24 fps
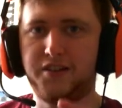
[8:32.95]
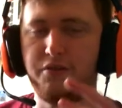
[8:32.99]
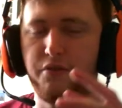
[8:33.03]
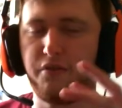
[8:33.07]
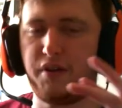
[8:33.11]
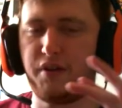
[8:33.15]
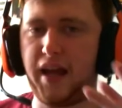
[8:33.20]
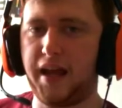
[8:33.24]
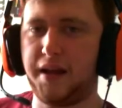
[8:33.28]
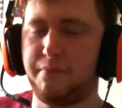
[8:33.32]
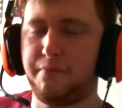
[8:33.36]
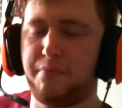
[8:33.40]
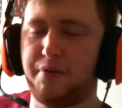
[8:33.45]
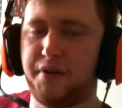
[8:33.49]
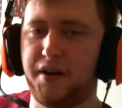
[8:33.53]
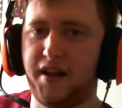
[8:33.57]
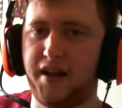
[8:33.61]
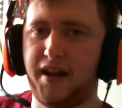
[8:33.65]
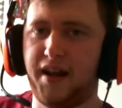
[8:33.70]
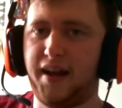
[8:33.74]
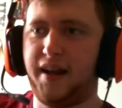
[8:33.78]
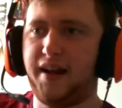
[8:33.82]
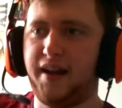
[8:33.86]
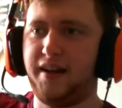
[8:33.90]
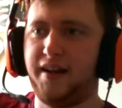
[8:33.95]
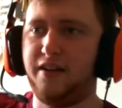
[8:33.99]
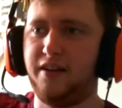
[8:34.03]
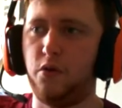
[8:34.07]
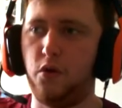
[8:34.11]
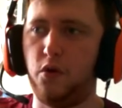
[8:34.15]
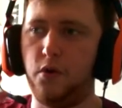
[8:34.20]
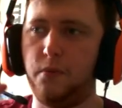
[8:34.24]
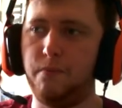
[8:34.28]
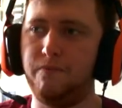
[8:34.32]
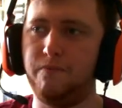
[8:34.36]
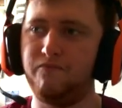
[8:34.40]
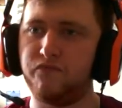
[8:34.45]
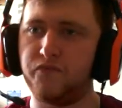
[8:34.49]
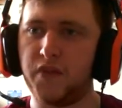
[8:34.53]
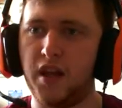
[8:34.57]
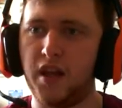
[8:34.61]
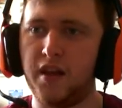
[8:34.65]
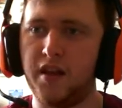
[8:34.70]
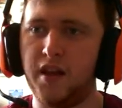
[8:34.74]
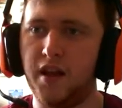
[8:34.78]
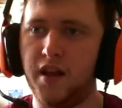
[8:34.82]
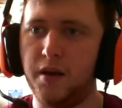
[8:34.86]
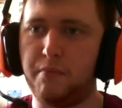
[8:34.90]
your gameplay, your
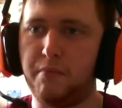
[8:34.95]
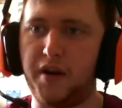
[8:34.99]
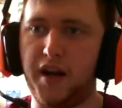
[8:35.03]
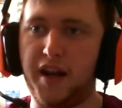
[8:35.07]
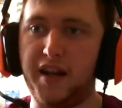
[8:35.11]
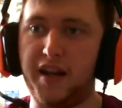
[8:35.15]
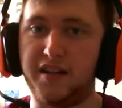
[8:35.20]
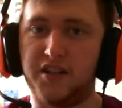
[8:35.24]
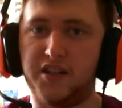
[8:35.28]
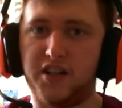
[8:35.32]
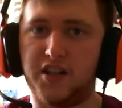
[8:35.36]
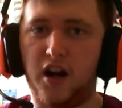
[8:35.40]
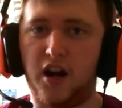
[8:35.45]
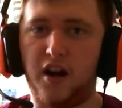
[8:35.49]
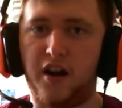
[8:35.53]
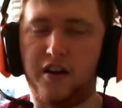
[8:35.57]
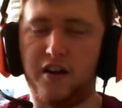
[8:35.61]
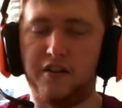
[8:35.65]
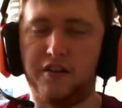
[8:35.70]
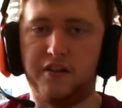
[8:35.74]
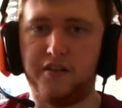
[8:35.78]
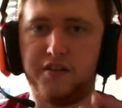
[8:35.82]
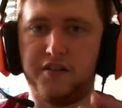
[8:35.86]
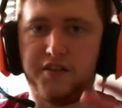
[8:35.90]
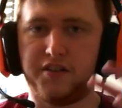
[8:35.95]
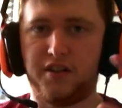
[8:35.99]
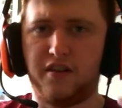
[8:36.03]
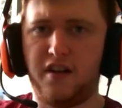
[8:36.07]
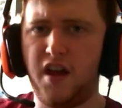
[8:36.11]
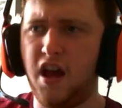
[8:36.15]
play styles, and